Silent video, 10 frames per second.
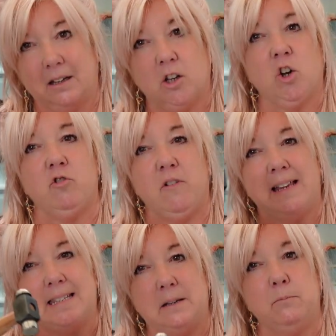
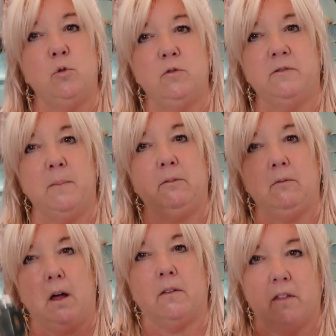caressing movement
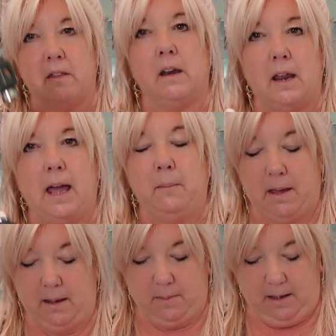rather than a hammer,
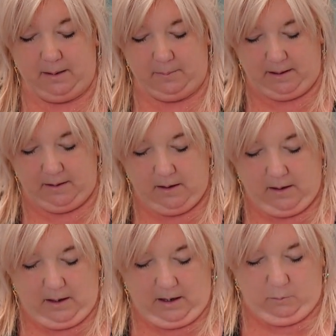hammer, hammer.
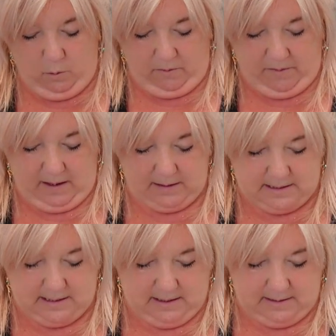And what that
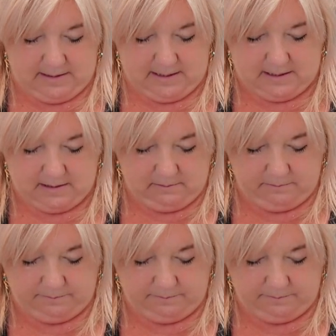does